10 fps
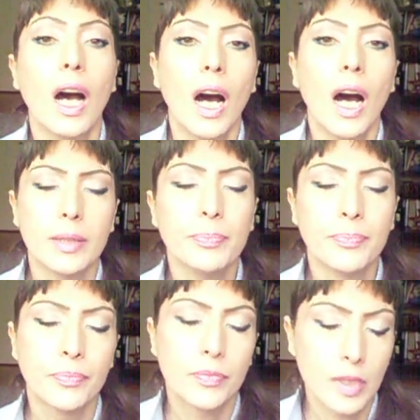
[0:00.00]
Hi,
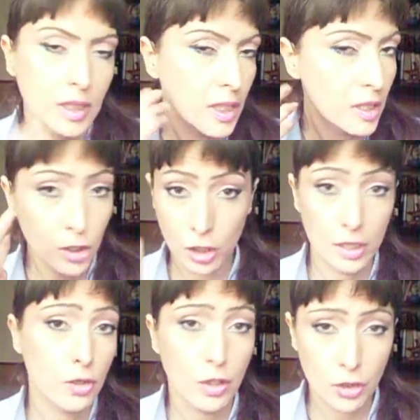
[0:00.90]
this is your
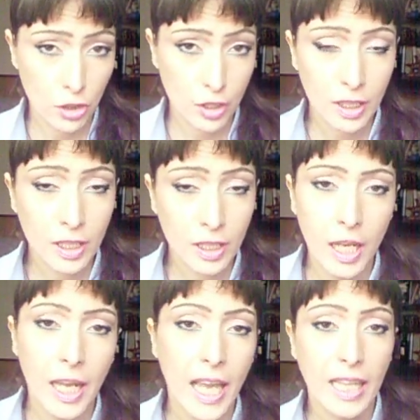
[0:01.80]
astrologer
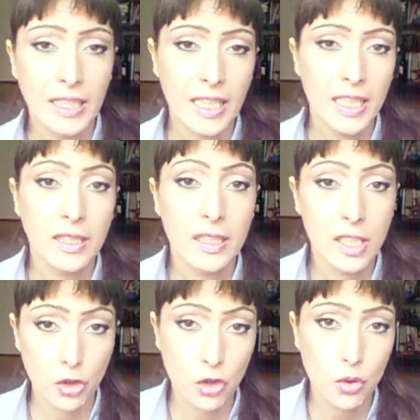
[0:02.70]
Kira, and in
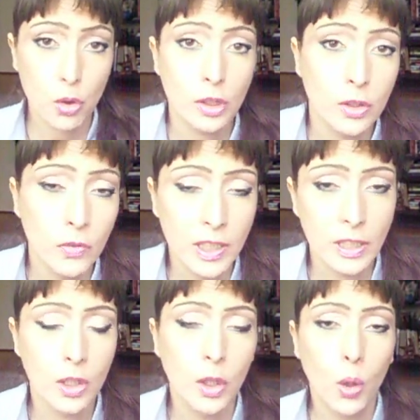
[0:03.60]
this short
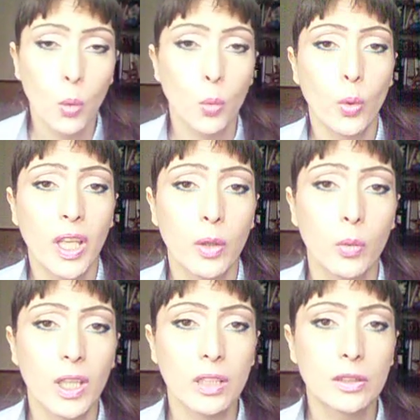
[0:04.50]
video we
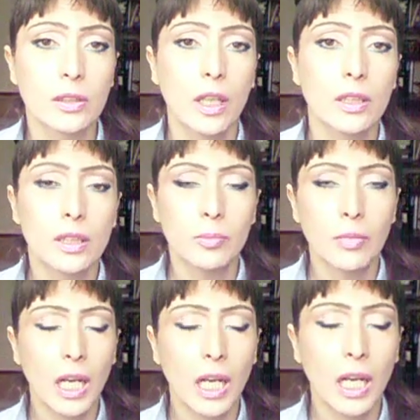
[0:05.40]
will talk
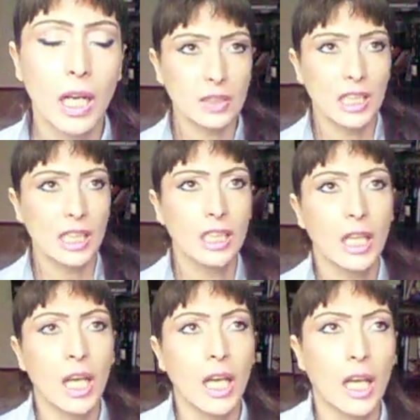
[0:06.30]
about the
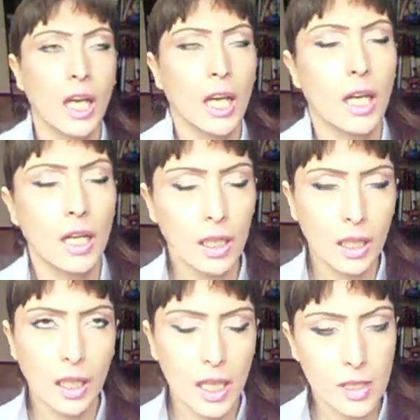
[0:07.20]

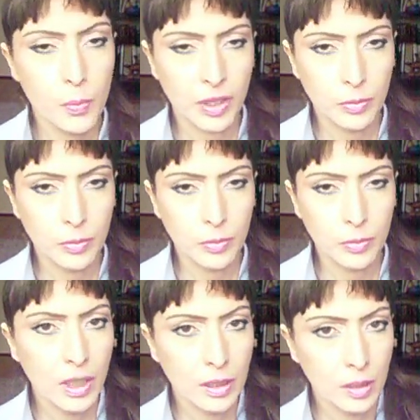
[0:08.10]
aspect
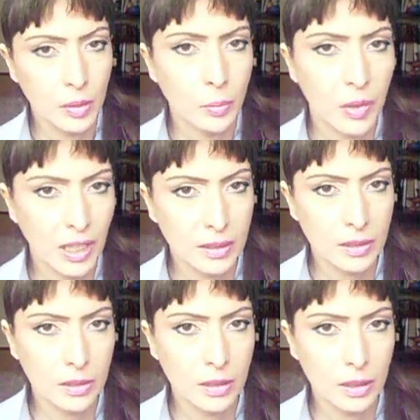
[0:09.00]
between the planet
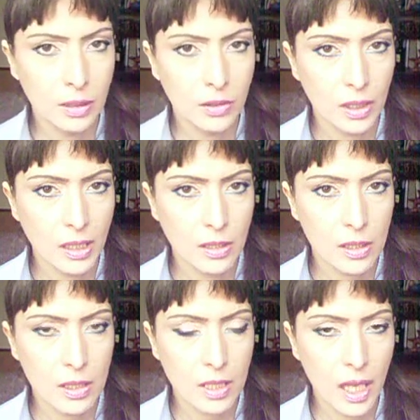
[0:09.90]

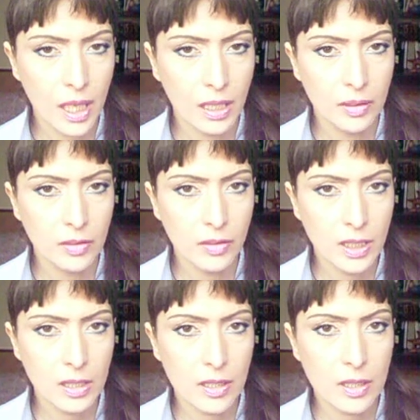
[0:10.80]
Uranus and
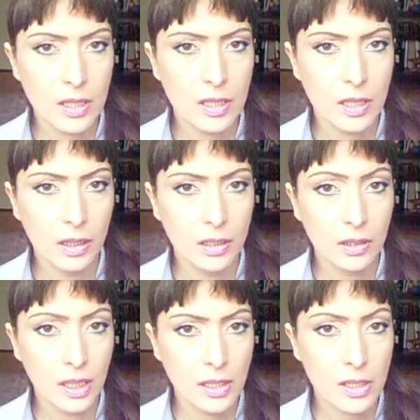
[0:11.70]
Venus,
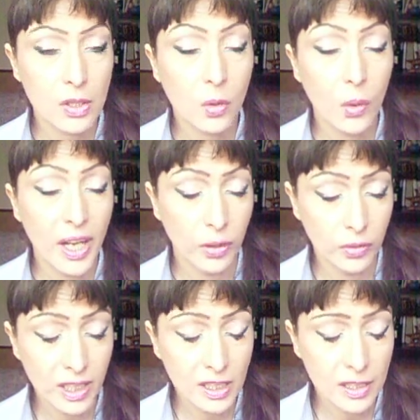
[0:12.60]
Uranus square
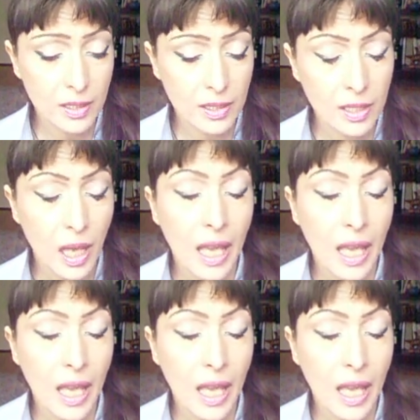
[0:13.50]
Venus.